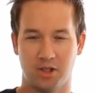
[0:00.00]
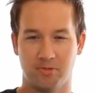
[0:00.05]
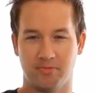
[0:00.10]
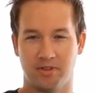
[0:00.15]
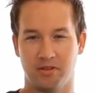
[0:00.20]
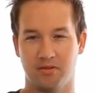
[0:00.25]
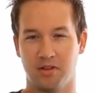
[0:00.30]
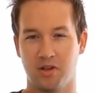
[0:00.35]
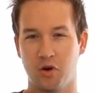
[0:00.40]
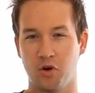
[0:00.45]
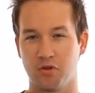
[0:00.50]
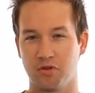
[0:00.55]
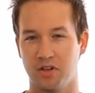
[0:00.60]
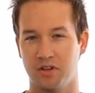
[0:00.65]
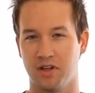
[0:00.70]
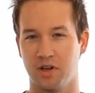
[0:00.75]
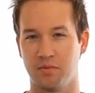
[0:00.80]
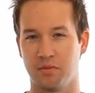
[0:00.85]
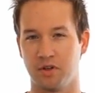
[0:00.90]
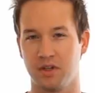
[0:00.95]
the lower the
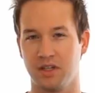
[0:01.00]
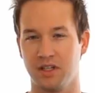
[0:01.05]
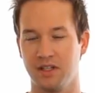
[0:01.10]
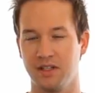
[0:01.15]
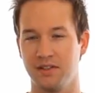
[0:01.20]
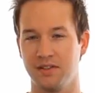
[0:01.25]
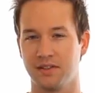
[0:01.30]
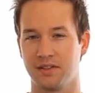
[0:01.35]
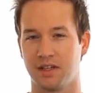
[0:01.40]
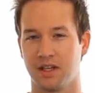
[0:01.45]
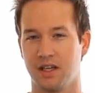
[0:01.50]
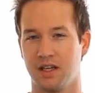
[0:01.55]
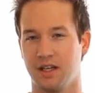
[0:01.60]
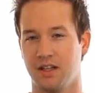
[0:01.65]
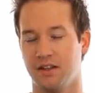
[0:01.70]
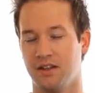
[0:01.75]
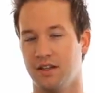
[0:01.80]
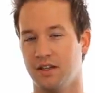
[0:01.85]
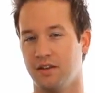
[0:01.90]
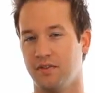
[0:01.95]
number is,
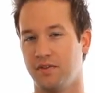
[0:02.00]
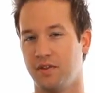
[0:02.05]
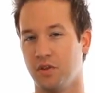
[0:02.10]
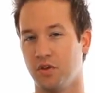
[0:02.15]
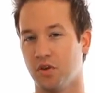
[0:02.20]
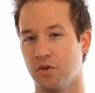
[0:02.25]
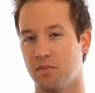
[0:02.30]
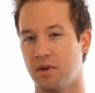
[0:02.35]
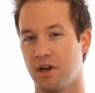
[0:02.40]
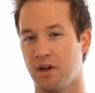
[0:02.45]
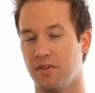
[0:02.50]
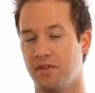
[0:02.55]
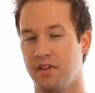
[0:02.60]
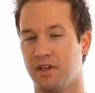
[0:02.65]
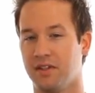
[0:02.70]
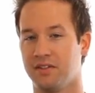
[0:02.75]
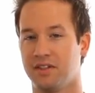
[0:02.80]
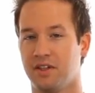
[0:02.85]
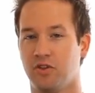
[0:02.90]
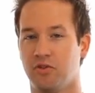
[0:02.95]
the fewer amount of
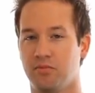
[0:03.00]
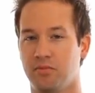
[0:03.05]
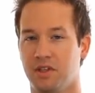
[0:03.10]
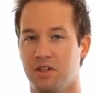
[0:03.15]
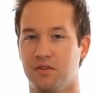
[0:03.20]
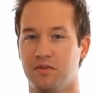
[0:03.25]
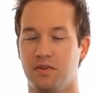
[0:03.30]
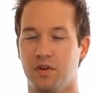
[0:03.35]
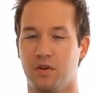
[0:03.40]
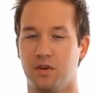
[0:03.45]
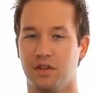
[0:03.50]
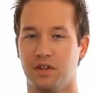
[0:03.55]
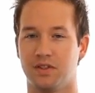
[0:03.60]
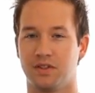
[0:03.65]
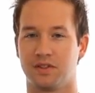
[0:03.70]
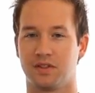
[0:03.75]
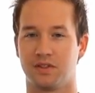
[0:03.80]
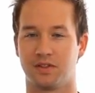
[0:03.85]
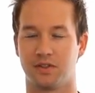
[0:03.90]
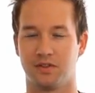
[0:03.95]
things that will be in
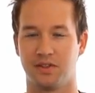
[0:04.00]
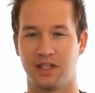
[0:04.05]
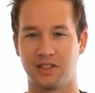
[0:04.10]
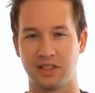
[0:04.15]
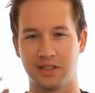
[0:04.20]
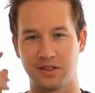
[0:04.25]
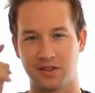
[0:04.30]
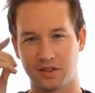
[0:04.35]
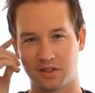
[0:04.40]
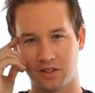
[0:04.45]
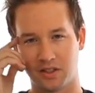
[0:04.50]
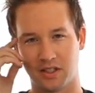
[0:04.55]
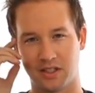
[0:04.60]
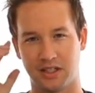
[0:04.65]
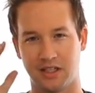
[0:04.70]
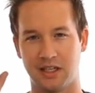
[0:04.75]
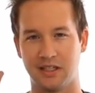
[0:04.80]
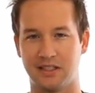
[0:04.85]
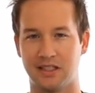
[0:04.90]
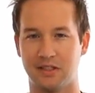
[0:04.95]
focus. So that's just a good,
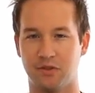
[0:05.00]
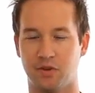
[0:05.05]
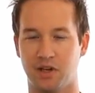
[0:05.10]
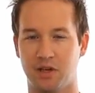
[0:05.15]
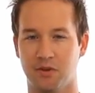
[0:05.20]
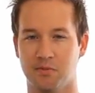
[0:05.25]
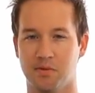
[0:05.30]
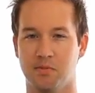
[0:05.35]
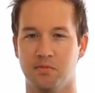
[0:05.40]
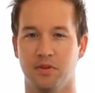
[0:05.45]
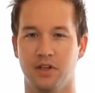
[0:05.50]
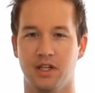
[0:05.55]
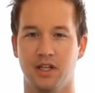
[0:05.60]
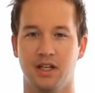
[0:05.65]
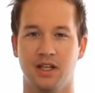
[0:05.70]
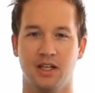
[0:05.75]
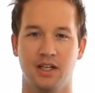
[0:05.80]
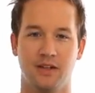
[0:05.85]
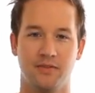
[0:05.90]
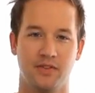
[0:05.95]
easy way to remember
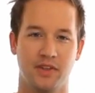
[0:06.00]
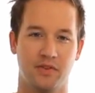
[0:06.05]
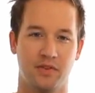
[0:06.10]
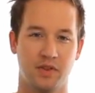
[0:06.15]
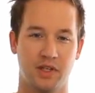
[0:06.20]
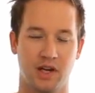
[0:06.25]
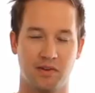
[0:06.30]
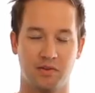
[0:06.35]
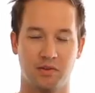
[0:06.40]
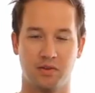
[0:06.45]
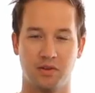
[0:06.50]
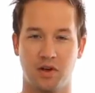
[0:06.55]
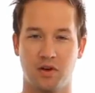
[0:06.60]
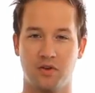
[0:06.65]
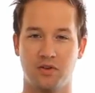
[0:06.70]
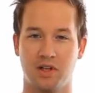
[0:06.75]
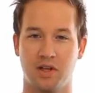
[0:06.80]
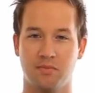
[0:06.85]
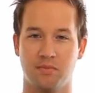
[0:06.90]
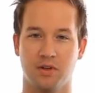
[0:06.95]
it. If you have a low
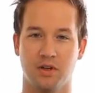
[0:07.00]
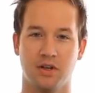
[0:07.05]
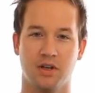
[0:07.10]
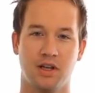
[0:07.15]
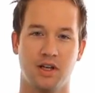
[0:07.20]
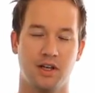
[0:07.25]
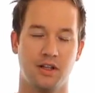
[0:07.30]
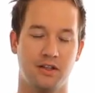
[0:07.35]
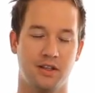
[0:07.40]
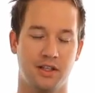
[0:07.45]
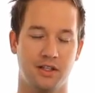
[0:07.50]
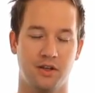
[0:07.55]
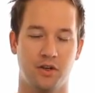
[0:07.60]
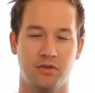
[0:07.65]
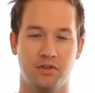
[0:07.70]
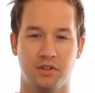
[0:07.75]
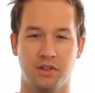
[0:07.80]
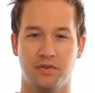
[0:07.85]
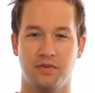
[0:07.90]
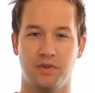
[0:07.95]
number, then
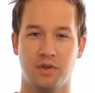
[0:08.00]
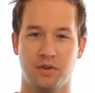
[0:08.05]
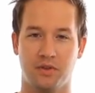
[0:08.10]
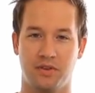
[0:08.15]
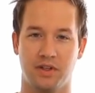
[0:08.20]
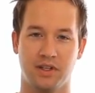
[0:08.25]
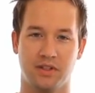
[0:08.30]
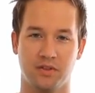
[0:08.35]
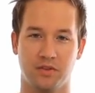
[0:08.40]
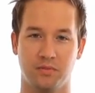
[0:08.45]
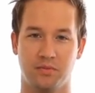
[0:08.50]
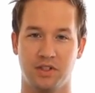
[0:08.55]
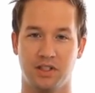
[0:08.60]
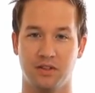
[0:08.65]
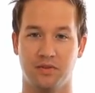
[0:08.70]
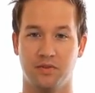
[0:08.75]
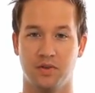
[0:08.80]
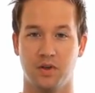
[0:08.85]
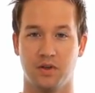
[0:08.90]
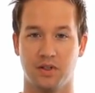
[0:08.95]
only a few things will be
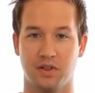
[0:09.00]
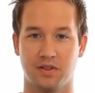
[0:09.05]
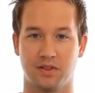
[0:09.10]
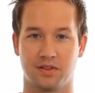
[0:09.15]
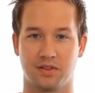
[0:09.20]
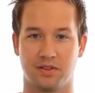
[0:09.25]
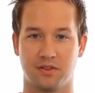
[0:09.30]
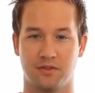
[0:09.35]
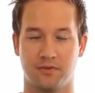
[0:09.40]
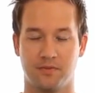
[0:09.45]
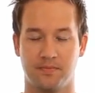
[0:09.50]
in focus.